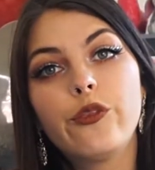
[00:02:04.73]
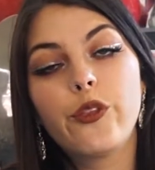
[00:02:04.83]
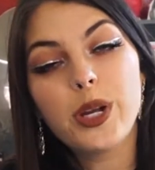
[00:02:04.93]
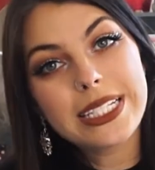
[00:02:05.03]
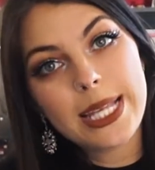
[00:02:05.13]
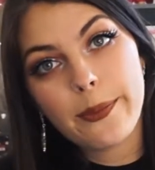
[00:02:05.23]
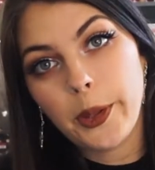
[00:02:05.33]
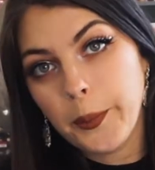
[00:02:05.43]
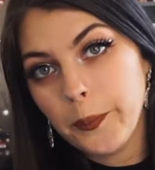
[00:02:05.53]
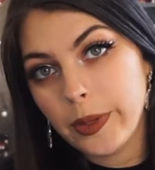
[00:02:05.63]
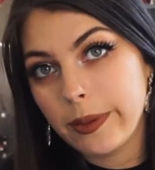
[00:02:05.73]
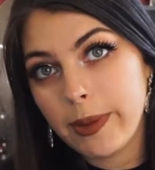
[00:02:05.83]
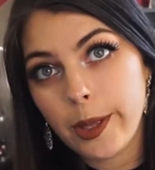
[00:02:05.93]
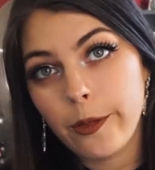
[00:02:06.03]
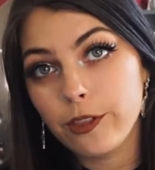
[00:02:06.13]
For example, one of
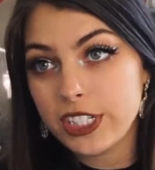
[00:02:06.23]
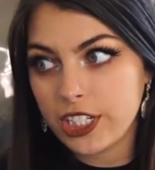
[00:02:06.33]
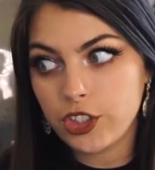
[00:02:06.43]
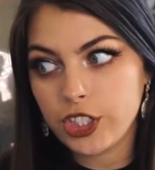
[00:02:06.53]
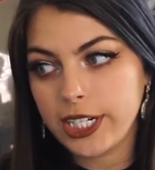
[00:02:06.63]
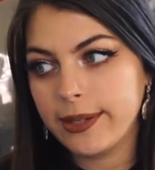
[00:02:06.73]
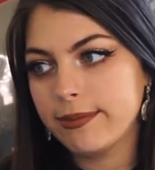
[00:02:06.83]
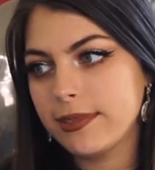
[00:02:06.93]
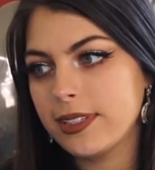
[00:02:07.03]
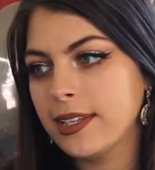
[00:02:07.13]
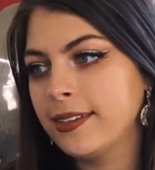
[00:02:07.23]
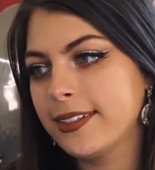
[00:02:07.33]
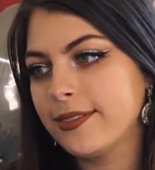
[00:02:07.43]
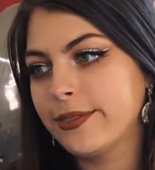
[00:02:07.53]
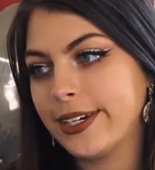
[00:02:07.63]
my recent dreams
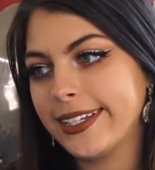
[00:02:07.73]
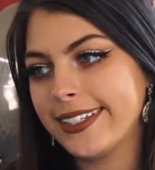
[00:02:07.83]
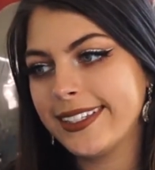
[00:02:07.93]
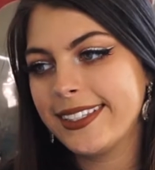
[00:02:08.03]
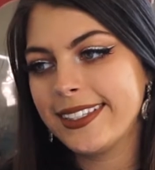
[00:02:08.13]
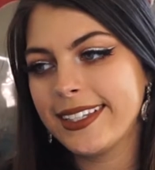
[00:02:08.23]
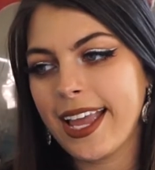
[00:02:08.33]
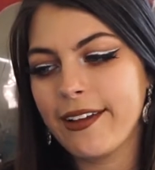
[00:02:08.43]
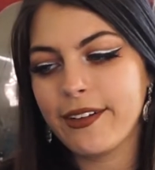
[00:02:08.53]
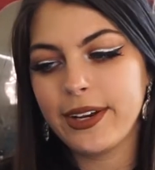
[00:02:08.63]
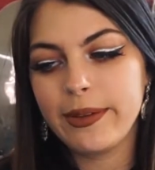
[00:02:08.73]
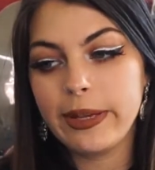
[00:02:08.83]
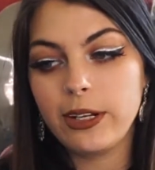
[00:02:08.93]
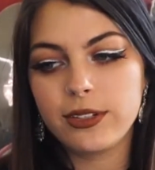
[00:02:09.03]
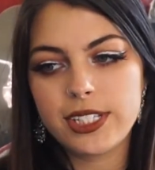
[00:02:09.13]
was, I wrote it in
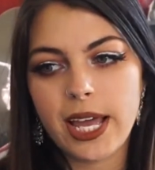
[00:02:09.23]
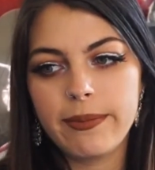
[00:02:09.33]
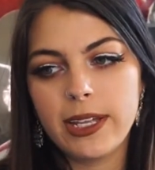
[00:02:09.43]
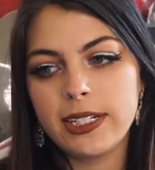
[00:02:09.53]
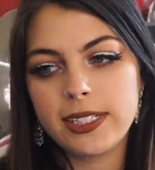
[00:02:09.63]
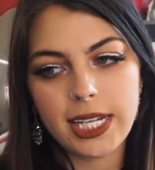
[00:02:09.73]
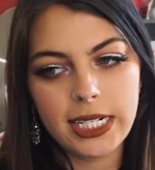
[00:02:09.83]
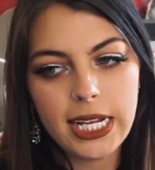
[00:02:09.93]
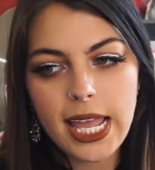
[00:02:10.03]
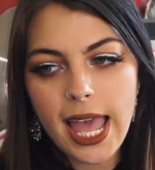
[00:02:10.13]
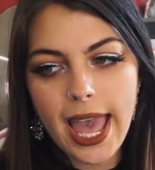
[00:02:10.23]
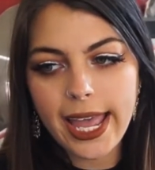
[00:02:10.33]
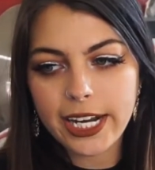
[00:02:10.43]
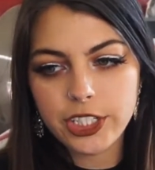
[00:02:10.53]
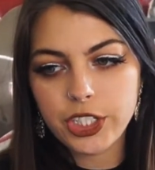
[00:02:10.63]
my notes app and it said, I
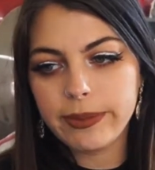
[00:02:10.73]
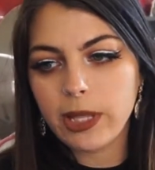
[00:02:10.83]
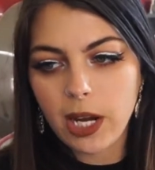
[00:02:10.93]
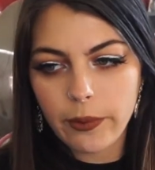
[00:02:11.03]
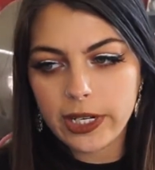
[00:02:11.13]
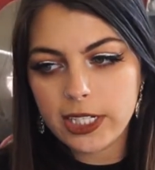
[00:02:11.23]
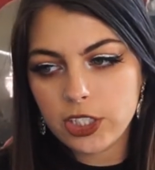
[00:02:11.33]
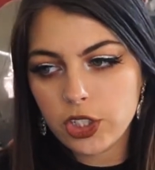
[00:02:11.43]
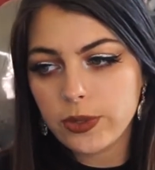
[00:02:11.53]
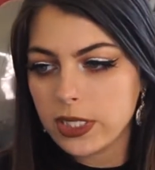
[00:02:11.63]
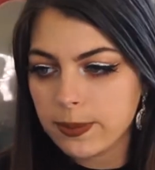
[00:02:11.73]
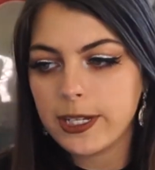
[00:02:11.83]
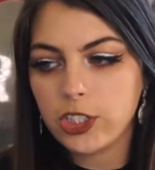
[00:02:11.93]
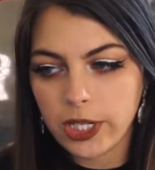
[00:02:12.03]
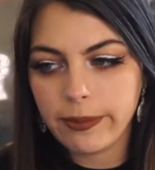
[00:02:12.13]
had a dream that I went into a
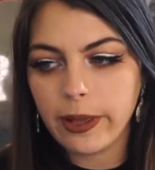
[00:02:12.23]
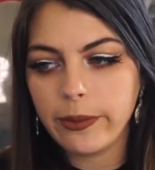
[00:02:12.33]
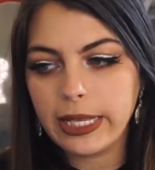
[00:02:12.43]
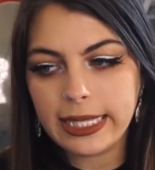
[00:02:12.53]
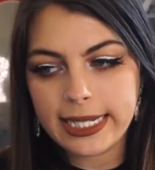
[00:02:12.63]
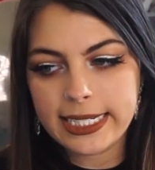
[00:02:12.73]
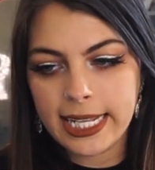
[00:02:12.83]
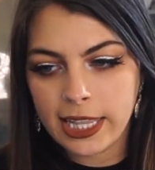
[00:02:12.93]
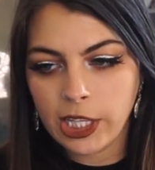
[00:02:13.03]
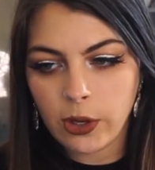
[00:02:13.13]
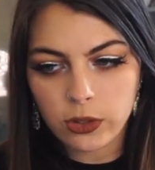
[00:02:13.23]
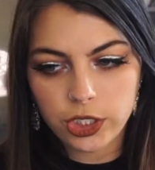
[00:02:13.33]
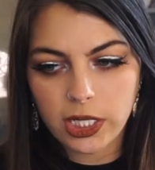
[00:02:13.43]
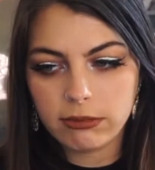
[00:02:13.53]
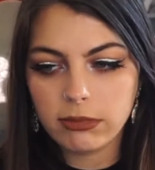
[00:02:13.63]
spaceship and we landed in the
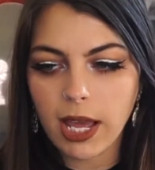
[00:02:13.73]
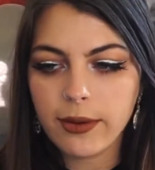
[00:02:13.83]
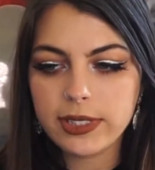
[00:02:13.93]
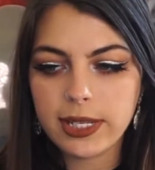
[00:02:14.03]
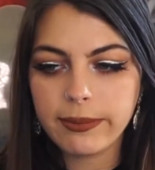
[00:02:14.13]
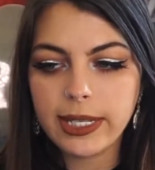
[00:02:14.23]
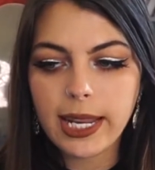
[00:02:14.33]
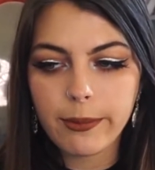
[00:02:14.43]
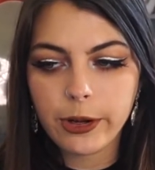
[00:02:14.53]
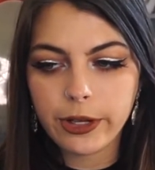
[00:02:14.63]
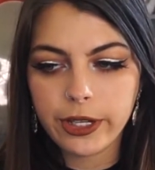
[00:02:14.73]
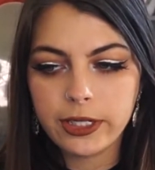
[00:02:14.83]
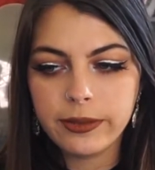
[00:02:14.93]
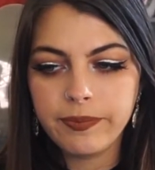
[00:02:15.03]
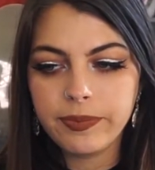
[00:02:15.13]
ocean. I was in my
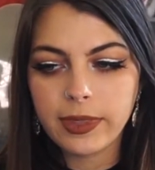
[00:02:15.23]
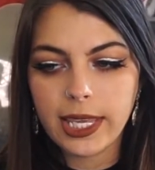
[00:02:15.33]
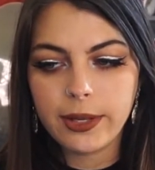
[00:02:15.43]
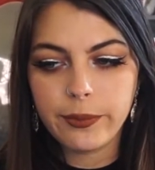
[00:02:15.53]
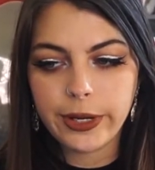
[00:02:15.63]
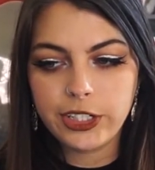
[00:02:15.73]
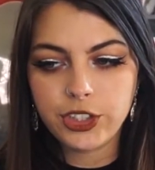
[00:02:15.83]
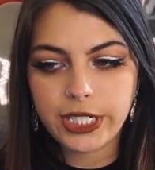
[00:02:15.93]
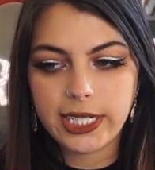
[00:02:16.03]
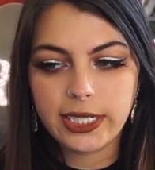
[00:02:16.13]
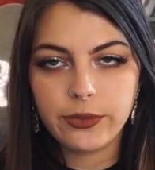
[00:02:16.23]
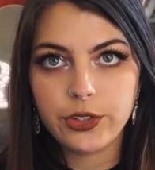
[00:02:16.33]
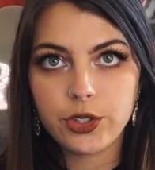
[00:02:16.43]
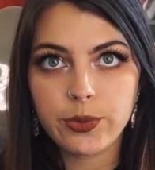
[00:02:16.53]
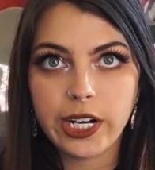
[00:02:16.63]
neighborhood in Braintree,
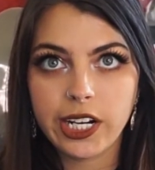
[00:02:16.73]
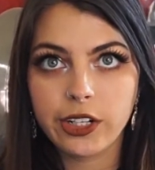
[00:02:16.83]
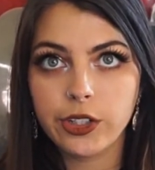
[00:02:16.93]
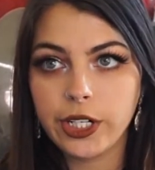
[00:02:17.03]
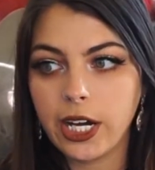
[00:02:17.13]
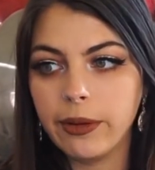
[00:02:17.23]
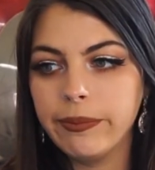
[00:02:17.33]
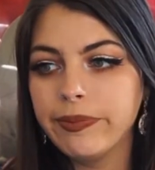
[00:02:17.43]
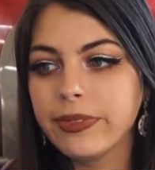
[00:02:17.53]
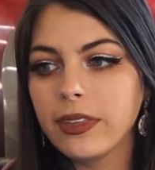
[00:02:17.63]
which is where I grew up,